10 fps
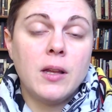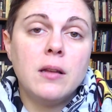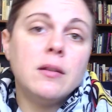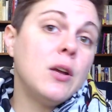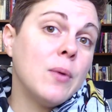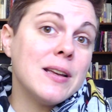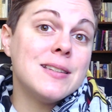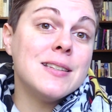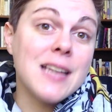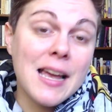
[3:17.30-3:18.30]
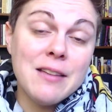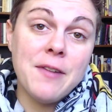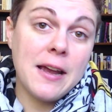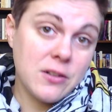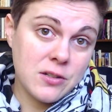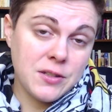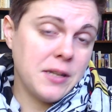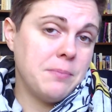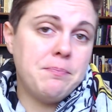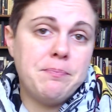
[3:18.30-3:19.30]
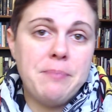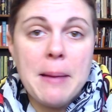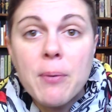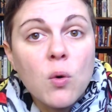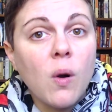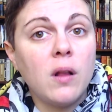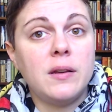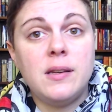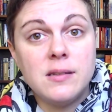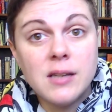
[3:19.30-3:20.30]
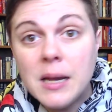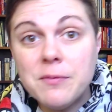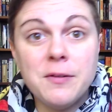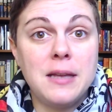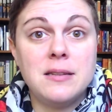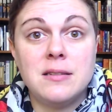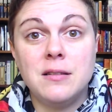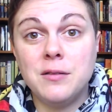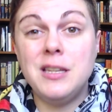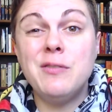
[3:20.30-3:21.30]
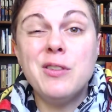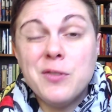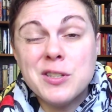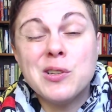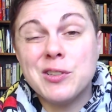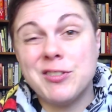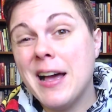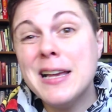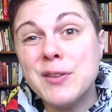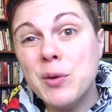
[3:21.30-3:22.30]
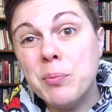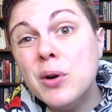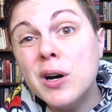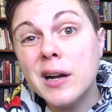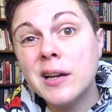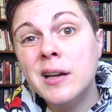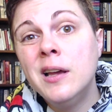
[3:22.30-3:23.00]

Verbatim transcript: Likewise, design factors like paper quality, typeface, and the, even the physical size of the book